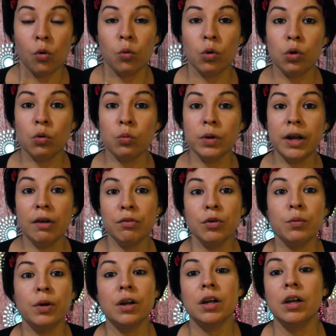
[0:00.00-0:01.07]
Well,
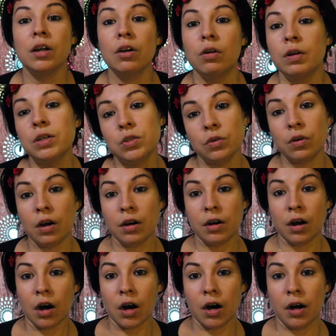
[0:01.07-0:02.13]
whenever we're gonna go into our,
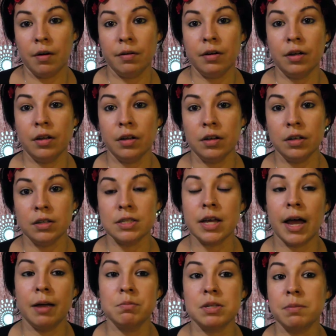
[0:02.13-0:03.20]
our
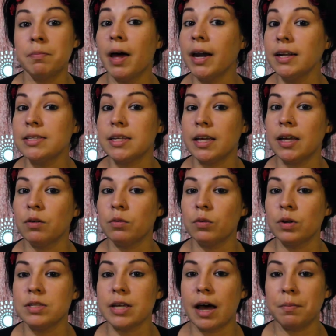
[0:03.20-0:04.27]
time to meditate,
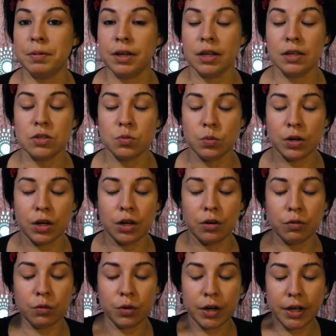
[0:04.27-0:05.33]
what's happening is
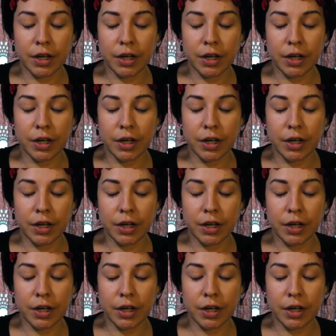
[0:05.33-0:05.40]
we're, we're